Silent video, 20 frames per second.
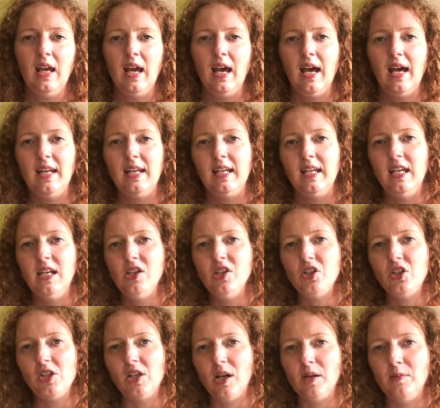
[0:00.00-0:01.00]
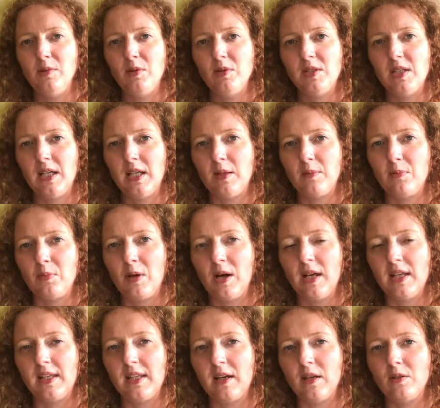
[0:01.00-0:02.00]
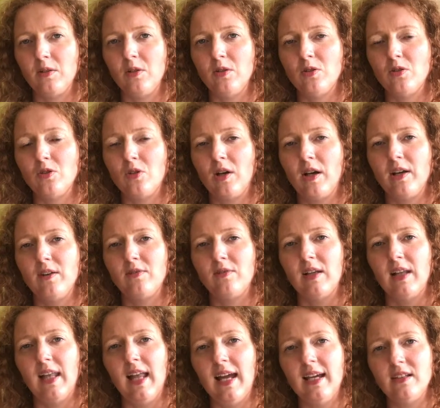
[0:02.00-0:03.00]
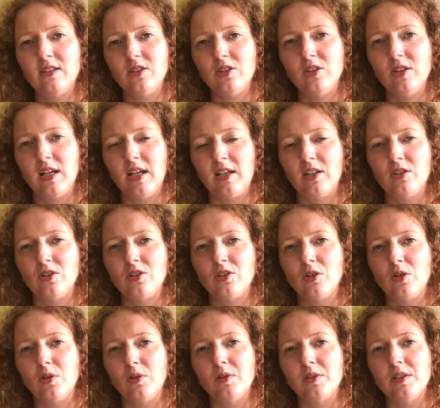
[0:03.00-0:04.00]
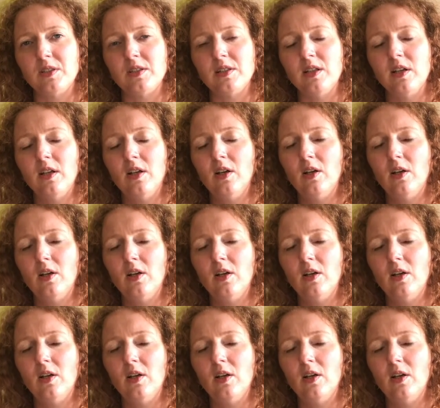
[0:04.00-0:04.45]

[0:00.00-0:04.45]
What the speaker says: and each time you take a breath out, you try and relax your neck and shoulders,